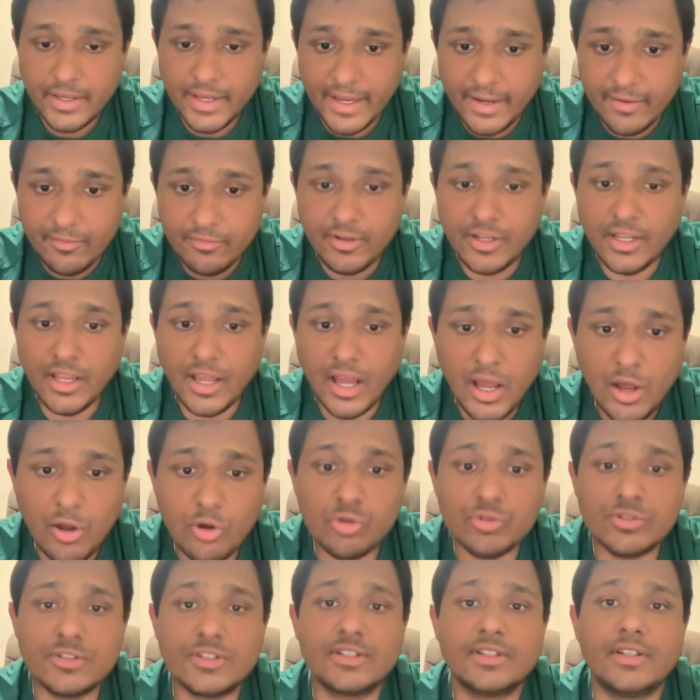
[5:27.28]
every
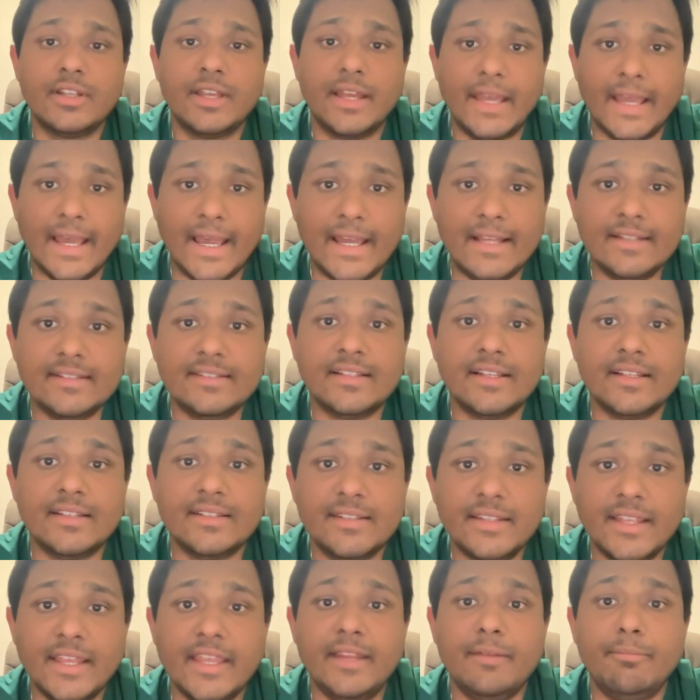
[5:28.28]
house has a
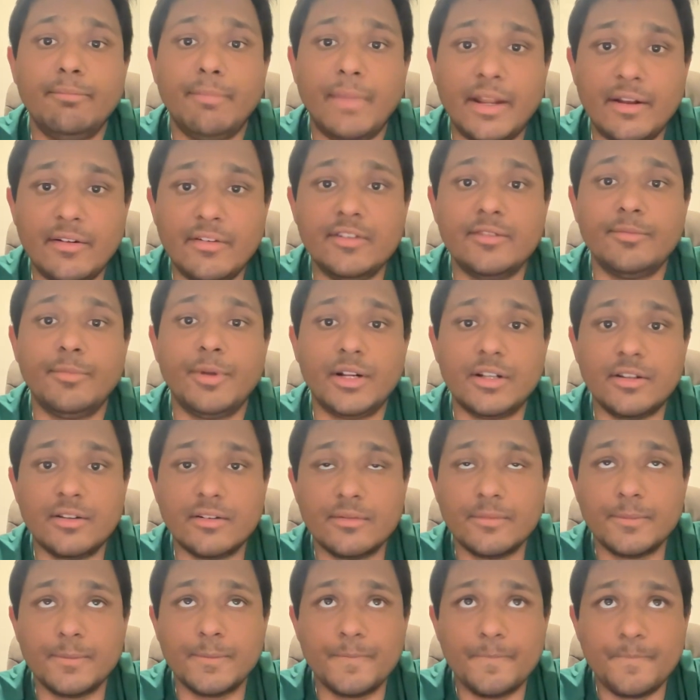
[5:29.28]
say in marriage, but
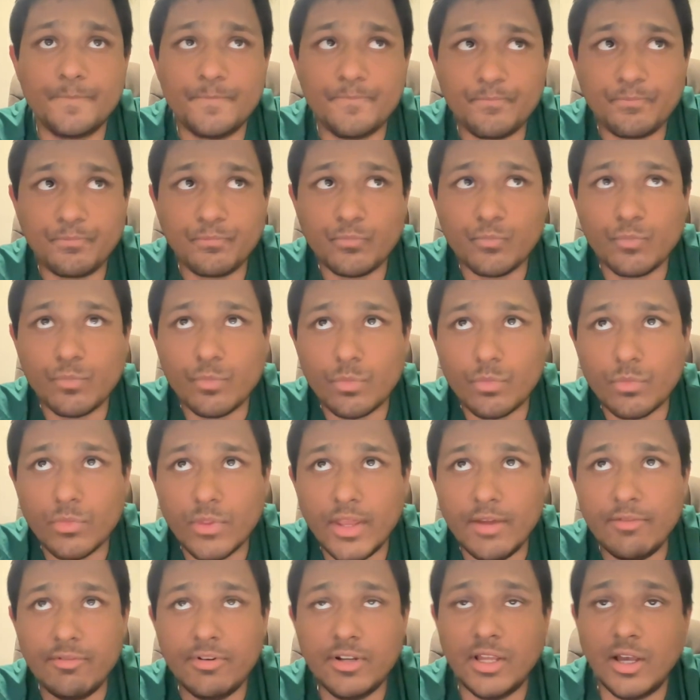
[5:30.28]

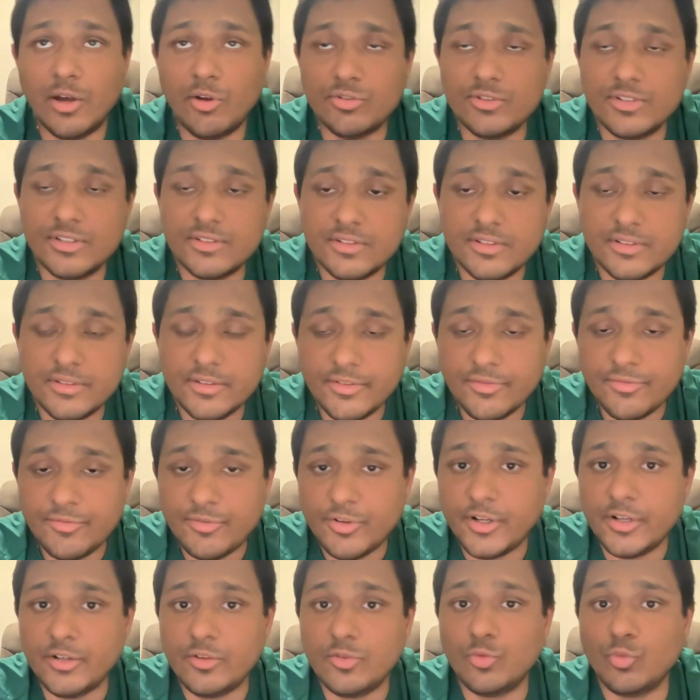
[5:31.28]
every house is a
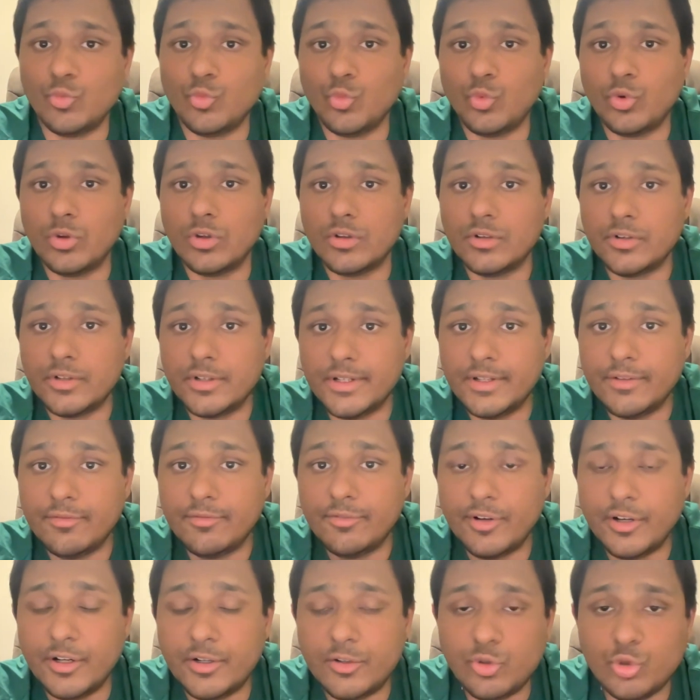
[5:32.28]
different
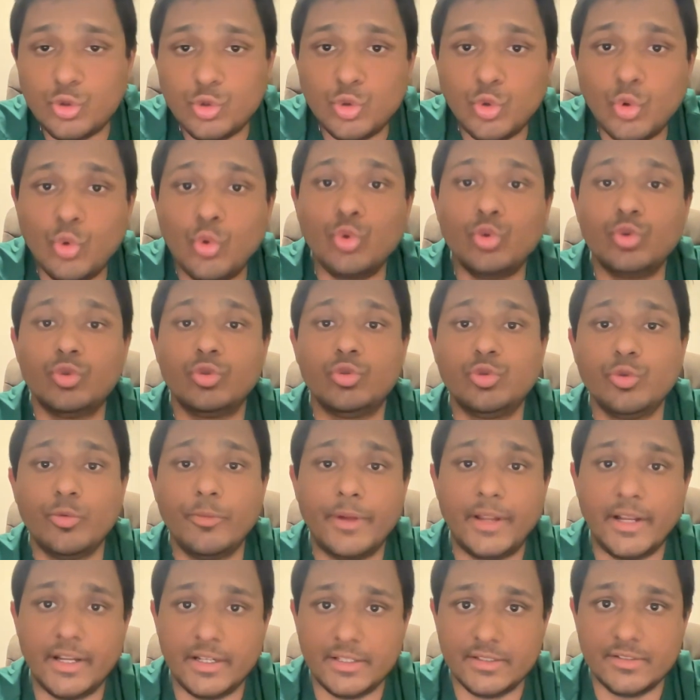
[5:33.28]
tone to
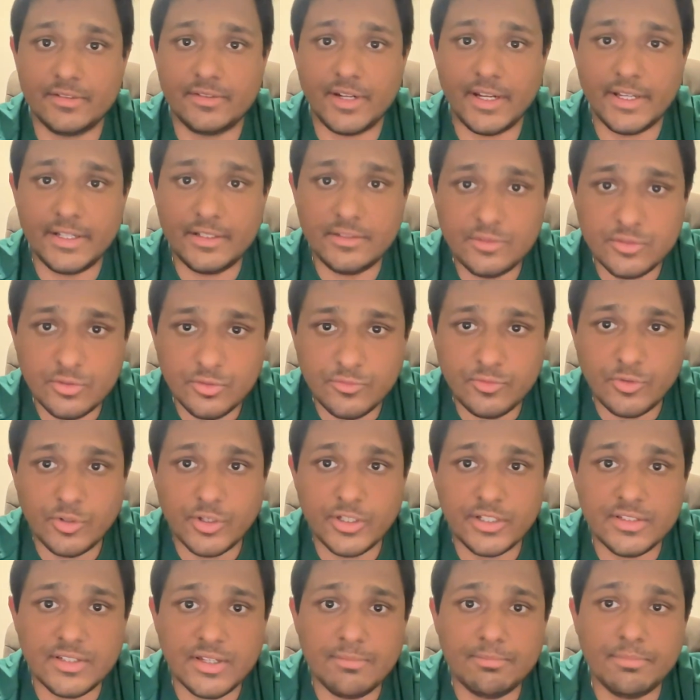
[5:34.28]
marriage, right? So for
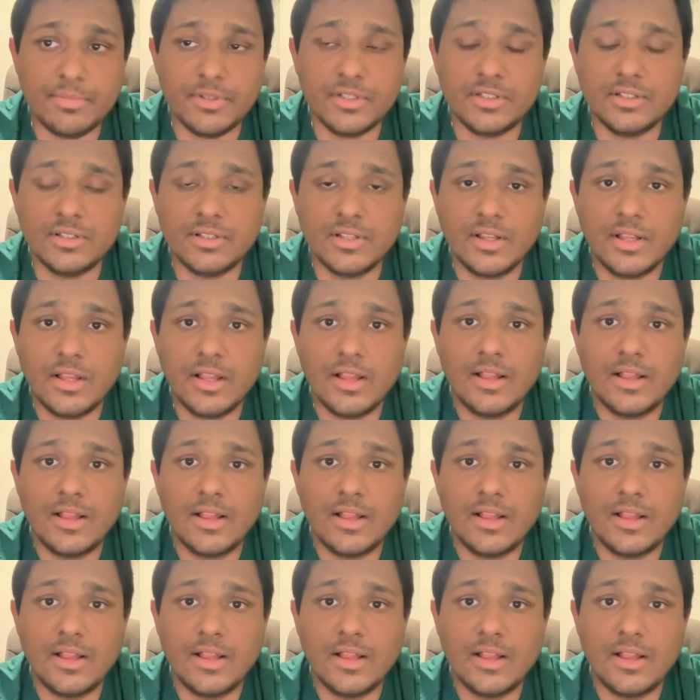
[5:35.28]
example,